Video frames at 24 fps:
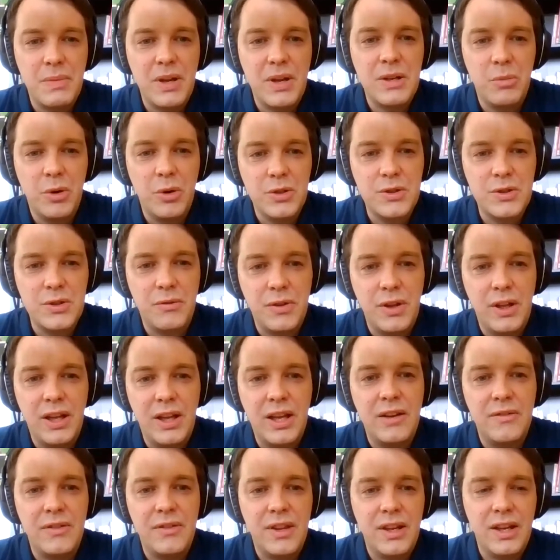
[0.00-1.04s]
most of their
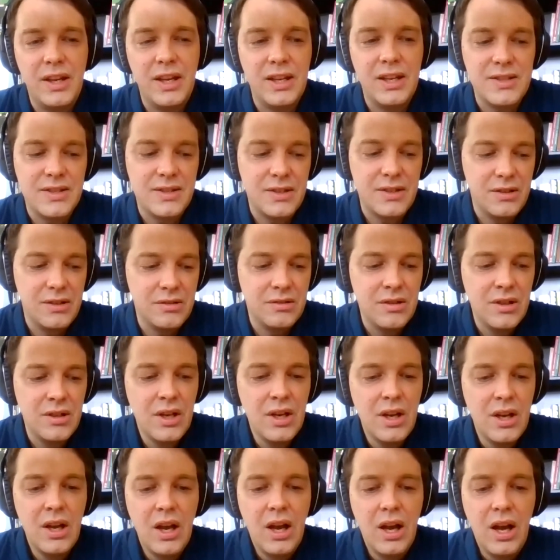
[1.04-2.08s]
life there. So
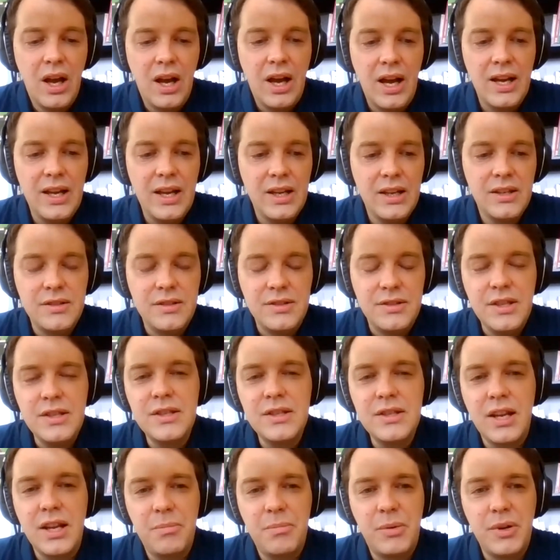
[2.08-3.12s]
I didn't
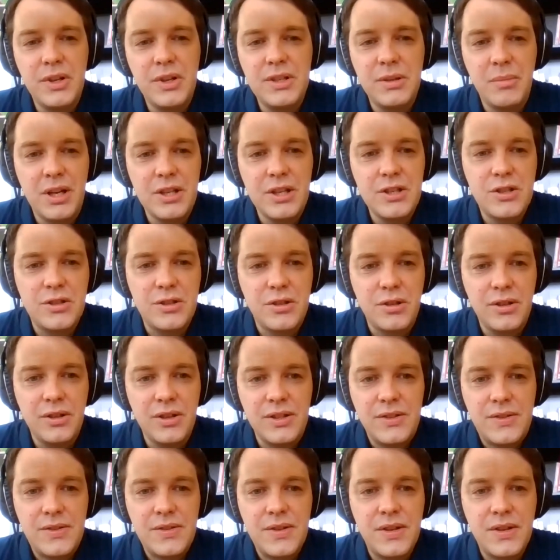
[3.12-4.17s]
have pretty much choice.